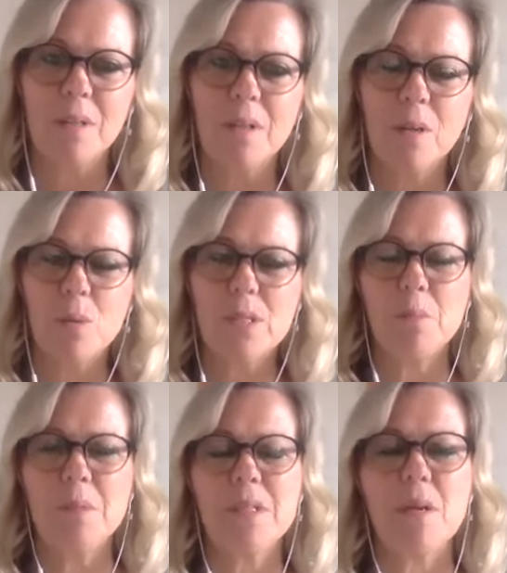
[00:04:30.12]

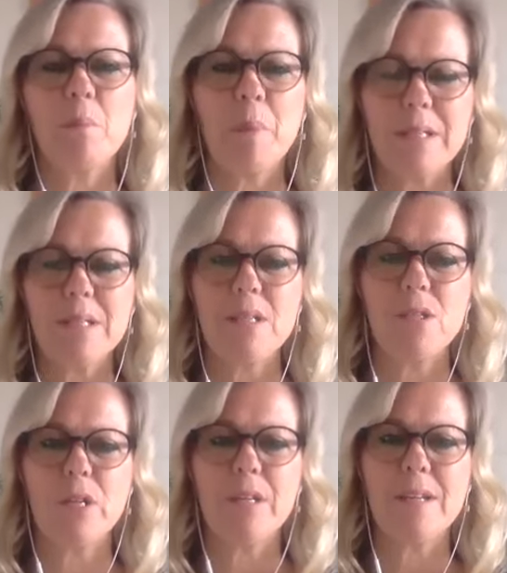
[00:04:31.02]
Wisdom is the ability
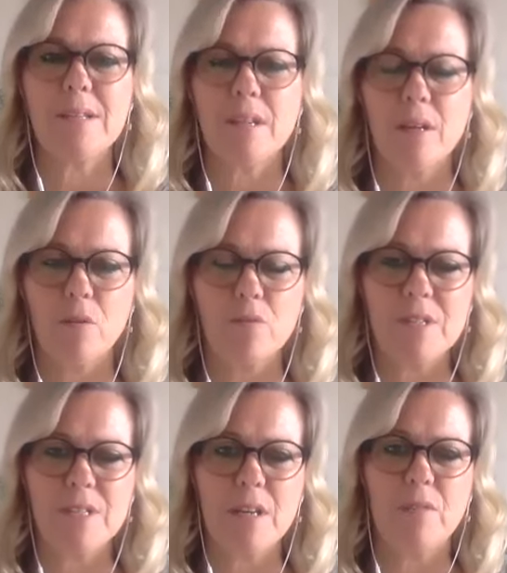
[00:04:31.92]
to listen,
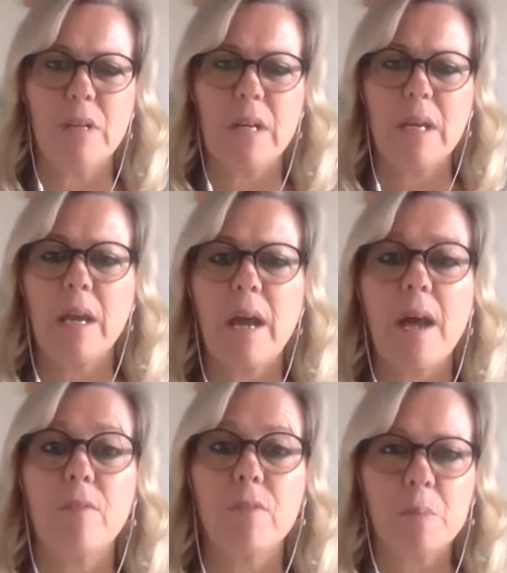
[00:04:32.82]
receive, and hear
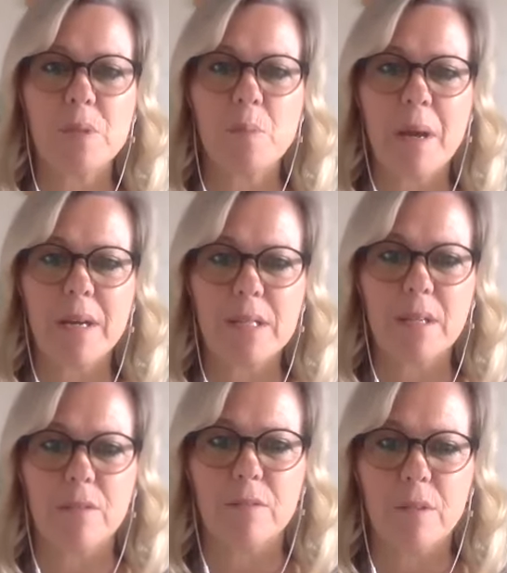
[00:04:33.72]
every
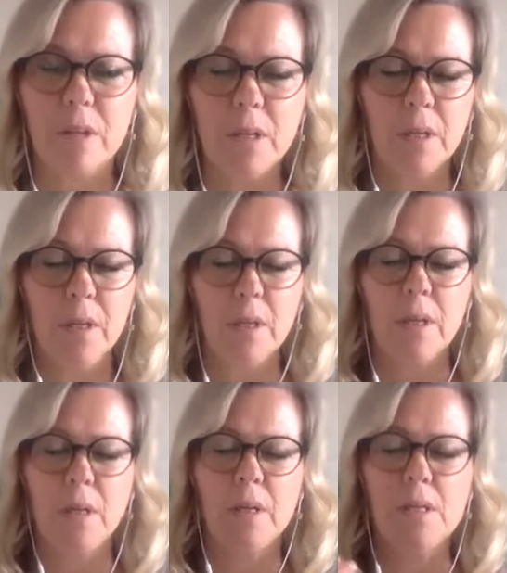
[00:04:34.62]
perspective,
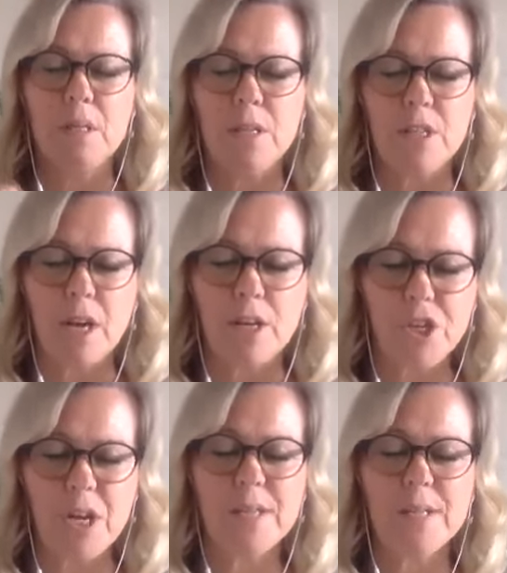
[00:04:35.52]
to
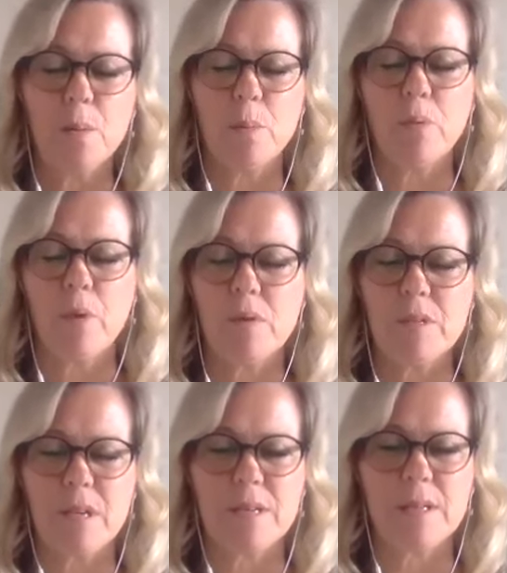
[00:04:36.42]
digest and
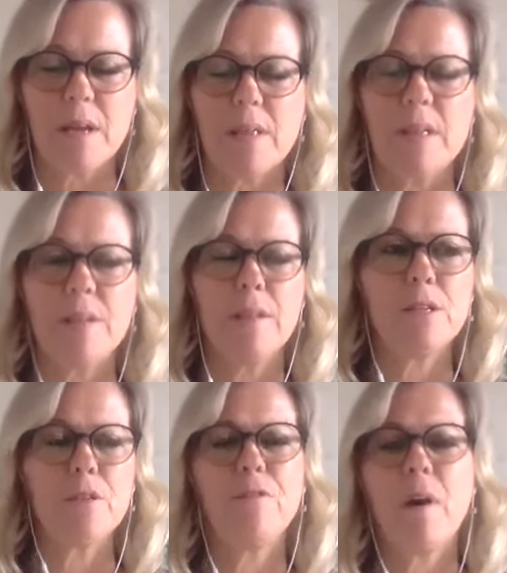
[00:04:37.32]
process that, and then
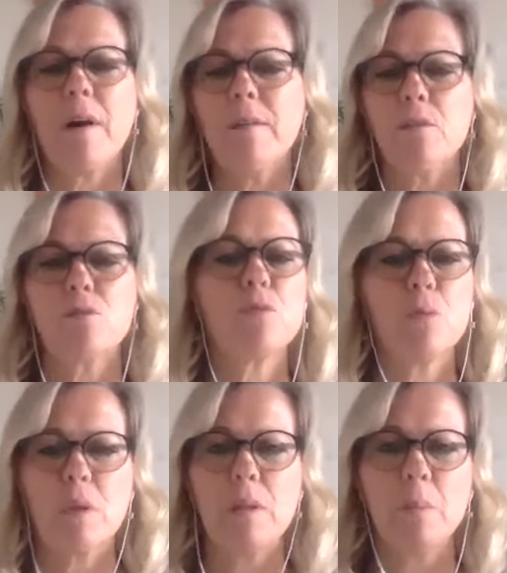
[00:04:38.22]
to find the
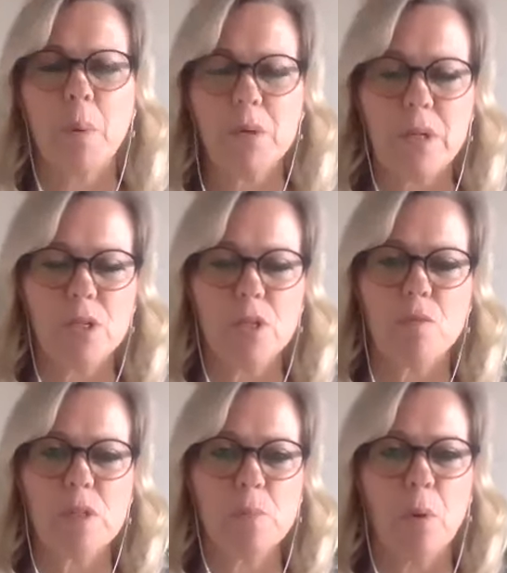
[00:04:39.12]
truth in the body and to
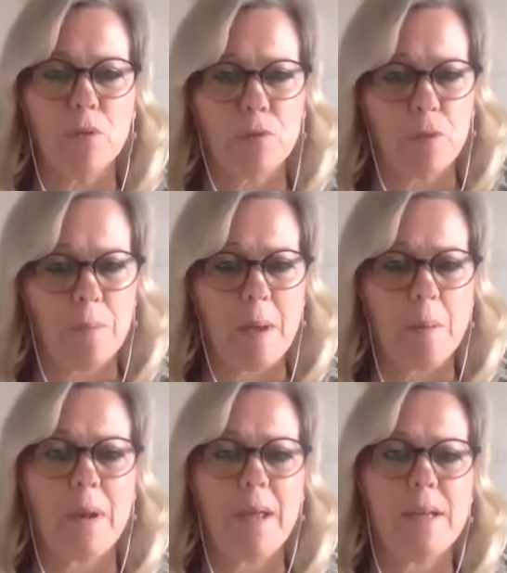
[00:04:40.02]
respond from that
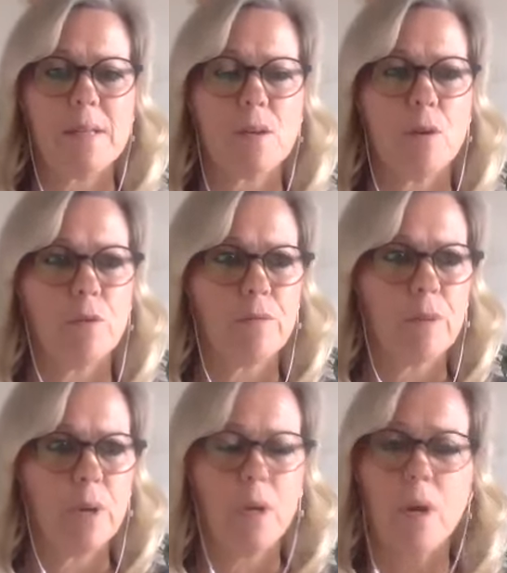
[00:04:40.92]
place of
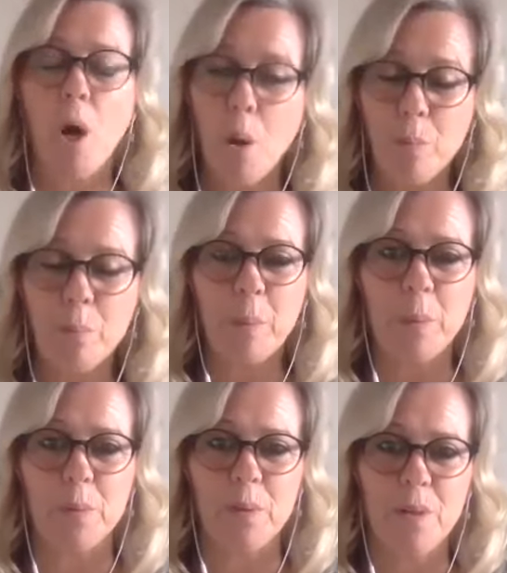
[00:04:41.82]

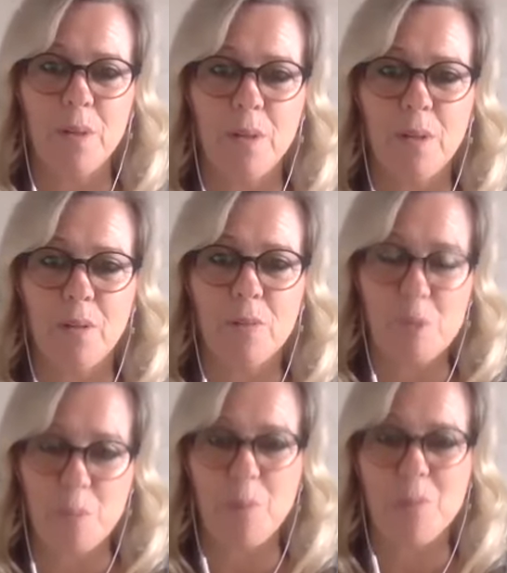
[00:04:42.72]
humble
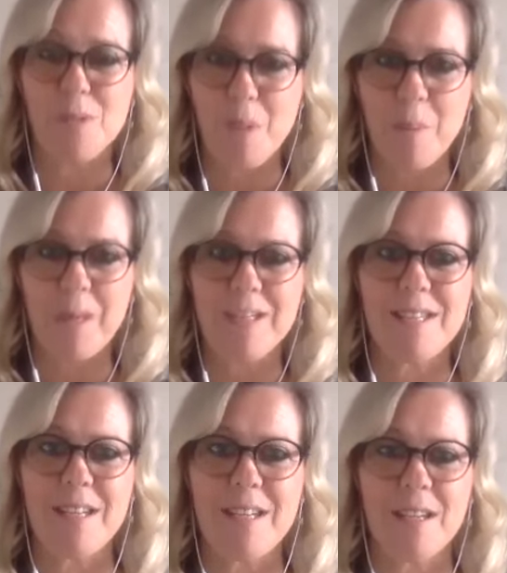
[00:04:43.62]

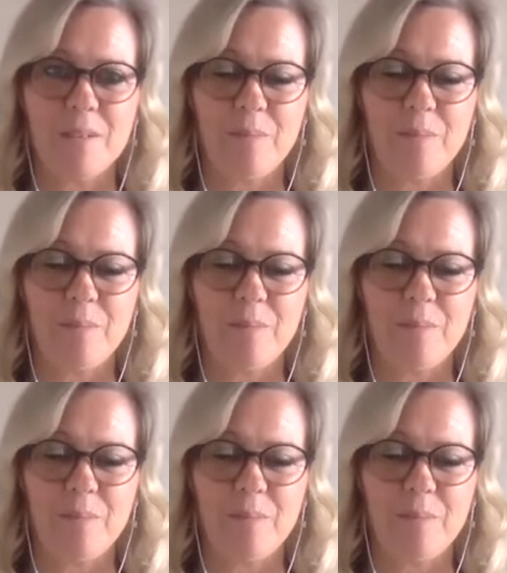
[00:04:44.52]
responsibility.